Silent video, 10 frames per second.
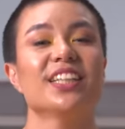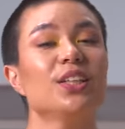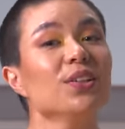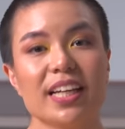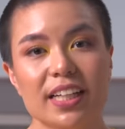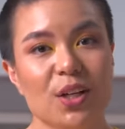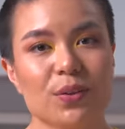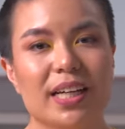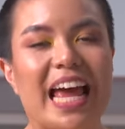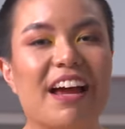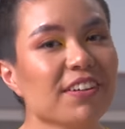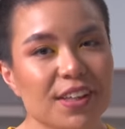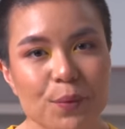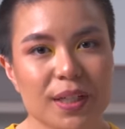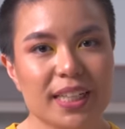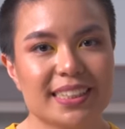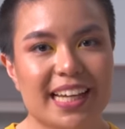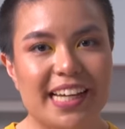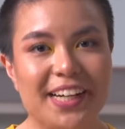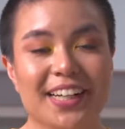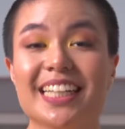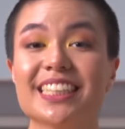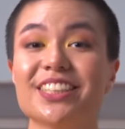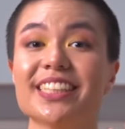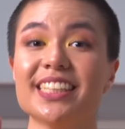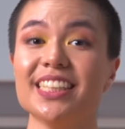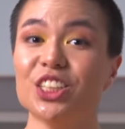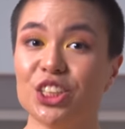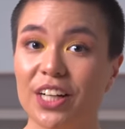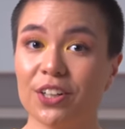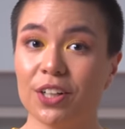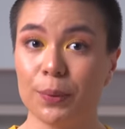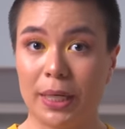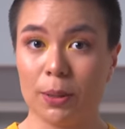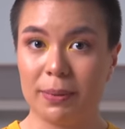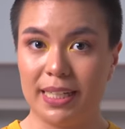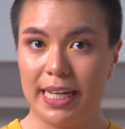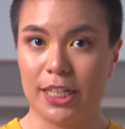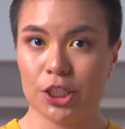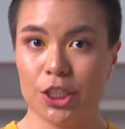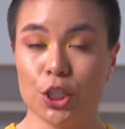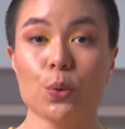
Do take note that everything we're gonna say here is just a general recommendation.